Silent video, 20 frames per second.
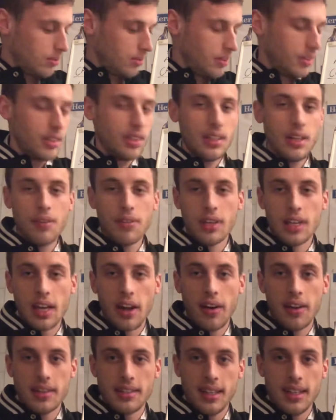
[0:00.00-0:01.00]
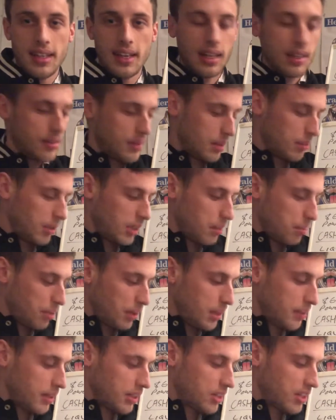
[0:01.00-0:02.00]
never guaranteed anything, but you
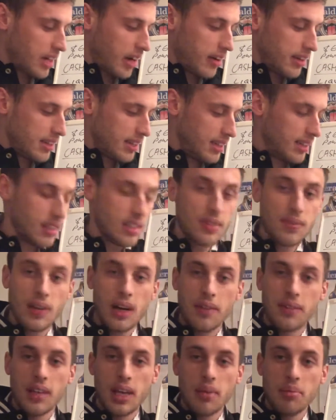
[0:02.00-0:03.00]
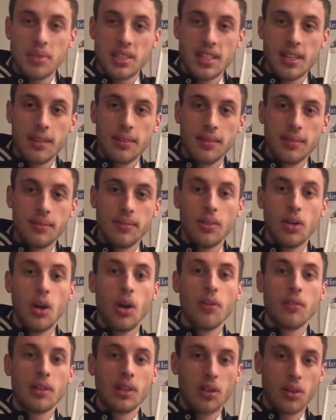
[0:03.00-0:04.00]
pretty much guaranteed this 5 to 8%
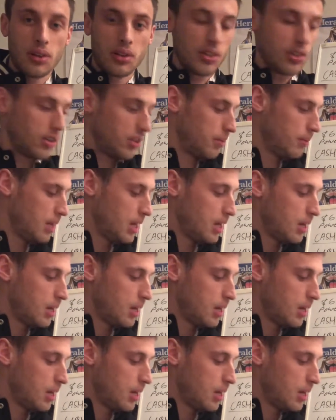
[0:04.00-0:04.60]
over the long term.